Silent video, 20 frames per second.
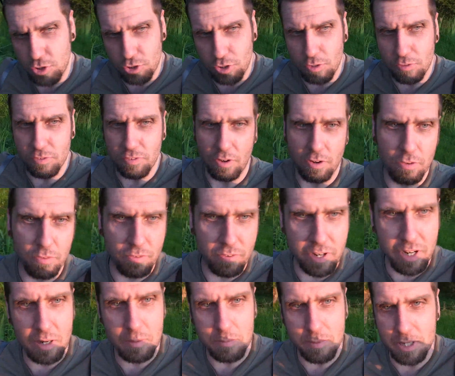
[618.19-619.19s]
or you must shoot
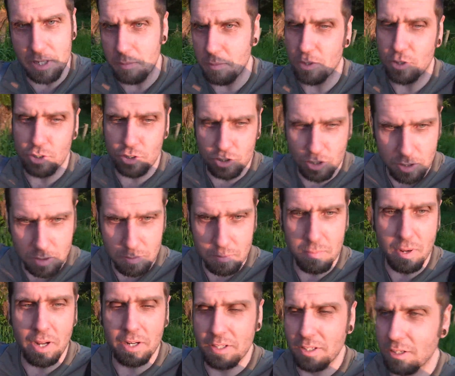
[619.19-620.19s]
in manual, or
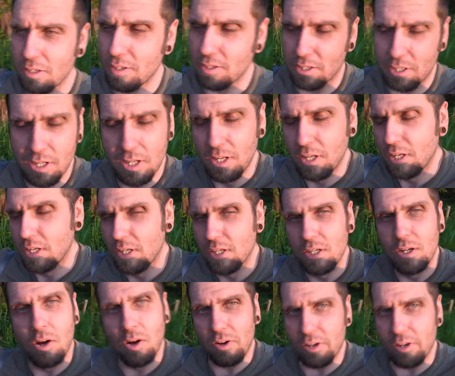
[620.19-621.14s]
all this nonsense.